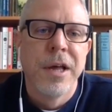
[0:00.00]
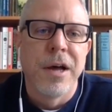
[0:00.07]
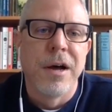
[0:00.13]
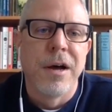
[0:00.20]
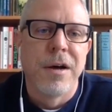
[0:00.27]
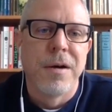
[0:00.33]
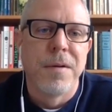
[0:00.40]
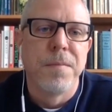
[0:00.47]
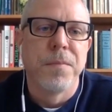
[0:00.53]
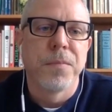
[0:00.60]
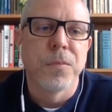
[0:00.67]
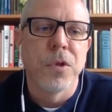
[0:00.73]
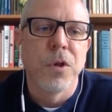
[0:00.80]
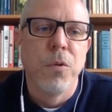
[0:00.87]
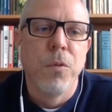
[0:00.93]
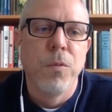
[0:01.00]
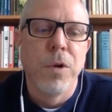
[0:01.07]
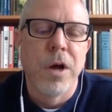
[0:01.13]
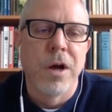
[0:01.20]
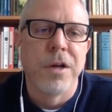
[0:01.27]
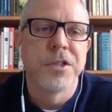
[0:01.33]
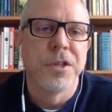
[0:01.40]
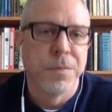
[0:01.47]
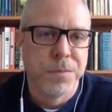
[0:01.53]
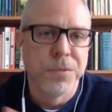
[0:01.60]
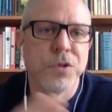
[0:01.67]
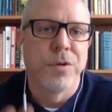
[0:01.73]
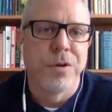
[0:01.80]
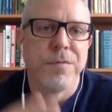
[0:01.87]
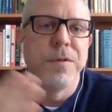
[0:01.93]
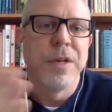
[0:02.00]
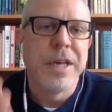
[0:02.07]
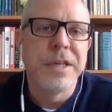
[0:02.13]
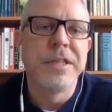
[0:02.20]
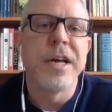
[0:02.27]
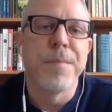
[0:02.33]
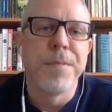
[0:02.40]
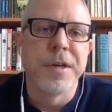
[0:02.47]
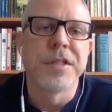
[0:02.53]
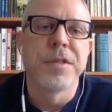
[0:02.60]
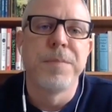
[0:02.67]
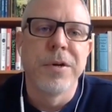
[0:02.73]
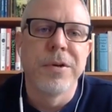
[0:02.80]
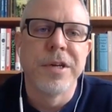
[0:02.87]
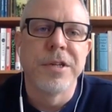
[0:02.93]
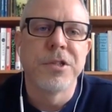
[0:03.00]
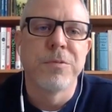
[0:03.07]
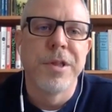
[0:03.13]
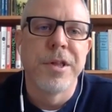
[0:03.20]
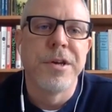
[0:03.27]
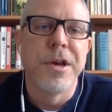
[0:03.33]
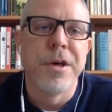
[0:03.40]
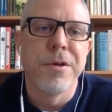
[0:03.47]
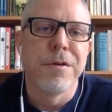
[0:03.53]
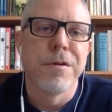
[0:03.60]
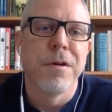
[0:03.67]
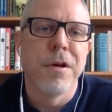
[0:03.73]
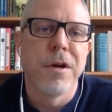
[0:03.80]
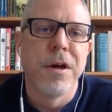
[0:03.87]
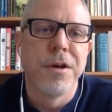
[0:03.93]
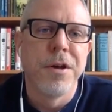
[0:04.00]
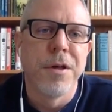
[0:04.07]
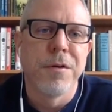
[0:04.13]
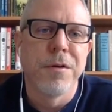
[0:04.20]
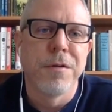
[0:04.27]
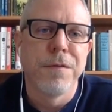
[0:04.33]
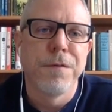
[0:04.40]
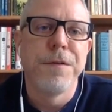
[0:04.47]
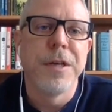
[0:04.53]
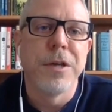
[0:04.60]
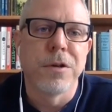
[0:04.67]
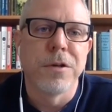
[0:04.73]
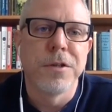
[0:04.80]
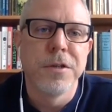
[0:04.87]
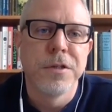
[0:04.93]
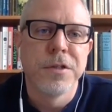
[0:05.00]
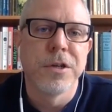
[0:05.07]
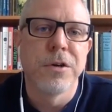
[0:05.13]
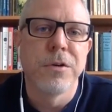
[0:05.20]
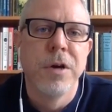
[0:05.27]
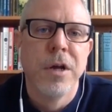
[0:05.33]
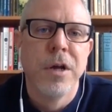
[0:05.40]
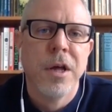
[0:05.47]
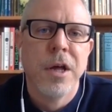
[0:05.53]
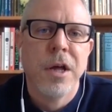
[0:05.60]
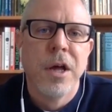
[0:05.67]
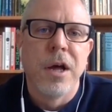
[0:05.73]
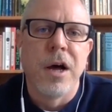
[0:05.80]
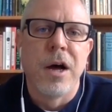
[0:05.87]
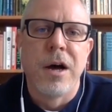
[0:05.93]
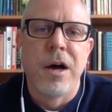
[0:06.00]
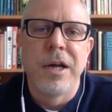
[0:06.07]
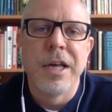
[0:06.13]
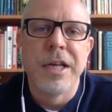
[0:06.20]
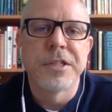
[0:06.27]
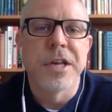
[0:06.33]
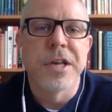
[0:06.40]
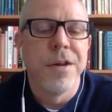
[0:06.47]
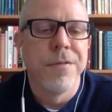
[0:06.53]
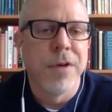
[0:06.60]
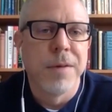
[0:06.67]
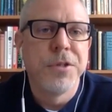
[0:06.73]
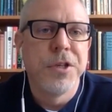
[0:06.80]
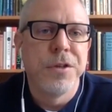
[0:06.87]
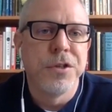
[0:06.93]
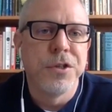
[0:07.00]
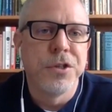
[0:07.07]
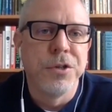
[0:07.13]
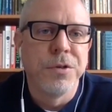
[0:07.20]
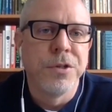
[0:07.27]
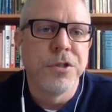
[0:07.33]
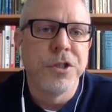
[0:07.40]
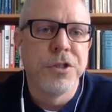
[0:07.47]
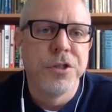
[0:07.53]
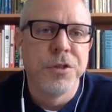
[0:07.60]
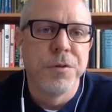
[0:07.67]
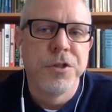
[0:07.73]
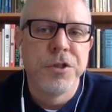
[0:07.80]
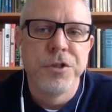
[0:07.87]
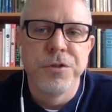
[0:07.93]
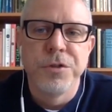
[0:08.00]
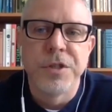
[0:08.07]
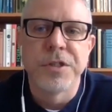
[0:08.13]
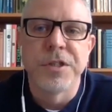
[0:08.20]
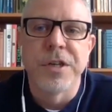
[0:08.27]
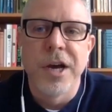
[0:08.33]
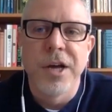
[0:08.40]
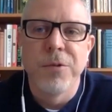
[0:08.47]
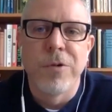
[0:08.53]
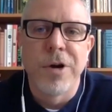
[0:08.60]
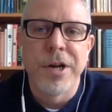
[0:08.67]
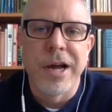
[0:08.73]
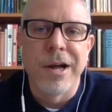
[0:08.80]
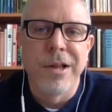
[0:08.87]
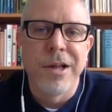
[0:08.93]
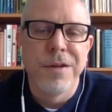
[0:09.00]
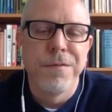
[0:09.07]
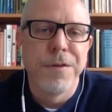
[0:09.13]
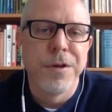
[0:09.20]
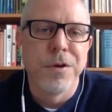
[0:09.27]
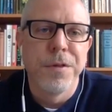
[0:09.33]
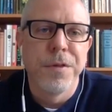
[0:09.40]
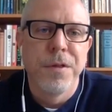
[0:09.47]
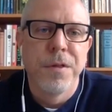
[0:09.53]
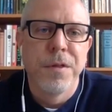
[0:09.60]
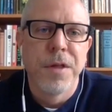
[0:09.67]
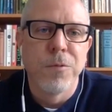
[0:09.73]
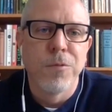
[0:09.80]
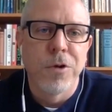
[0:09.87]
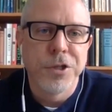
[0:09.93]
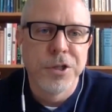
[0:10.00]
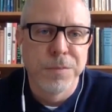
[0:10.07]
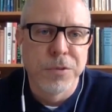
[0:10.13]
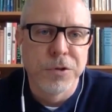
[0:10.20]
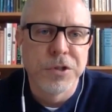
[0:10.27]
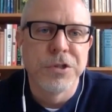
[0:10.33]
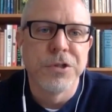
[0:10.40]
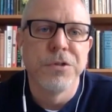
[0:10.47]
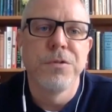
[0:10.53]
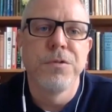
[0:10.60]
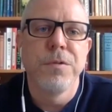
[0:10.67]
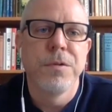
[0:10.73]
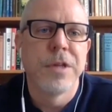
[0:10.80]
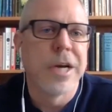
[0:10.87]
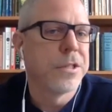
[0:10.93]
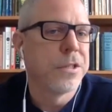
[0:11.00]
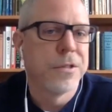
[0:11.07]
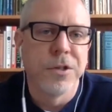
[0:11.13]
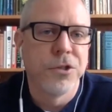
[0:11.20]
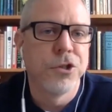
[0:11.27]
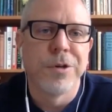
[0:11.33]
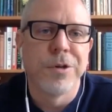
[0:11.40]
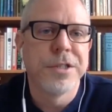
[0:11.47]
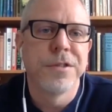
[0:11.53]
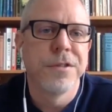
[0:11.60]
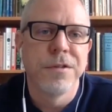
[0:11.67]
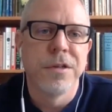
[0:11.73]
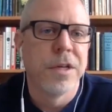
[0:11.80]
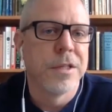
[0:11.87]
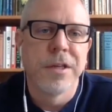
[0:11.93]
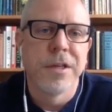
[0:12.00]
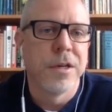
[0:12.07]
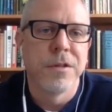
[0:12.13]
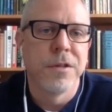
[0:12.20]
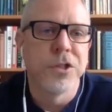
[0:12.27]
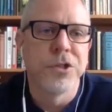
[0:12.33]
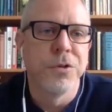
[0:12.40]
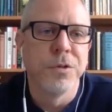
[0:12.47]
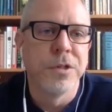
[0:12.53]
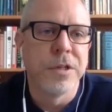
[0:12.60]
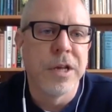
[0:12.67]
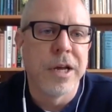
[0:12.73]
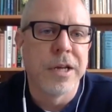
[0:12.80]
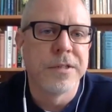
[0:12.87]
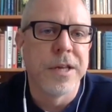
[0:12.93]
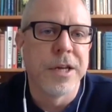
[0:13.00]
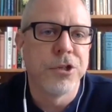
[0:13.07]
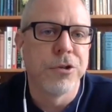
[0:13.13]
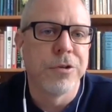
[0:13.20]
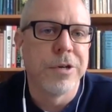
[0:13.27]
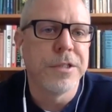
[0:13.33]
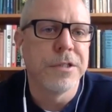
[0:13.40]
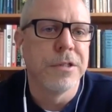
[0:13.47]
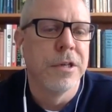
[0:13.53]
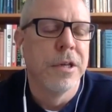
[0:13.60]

some sort of in-depth experience with another field. So it's kind of up to the student to decide what allied field they want to pursue. That's the choice that the student has that choice.